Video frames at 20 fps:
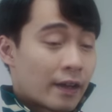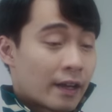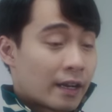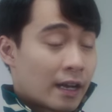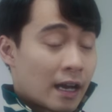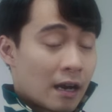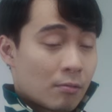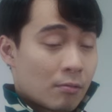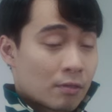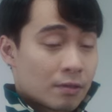
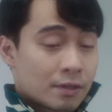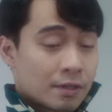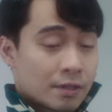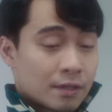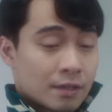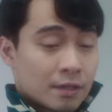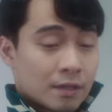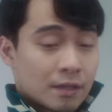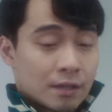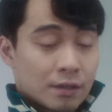and I
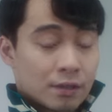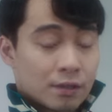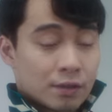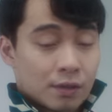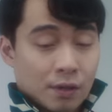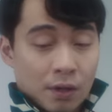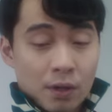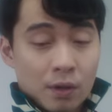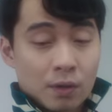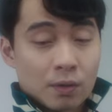was
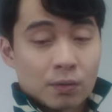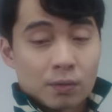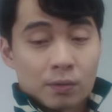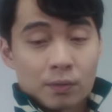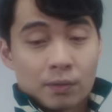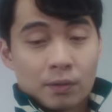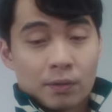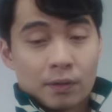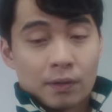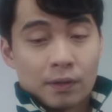so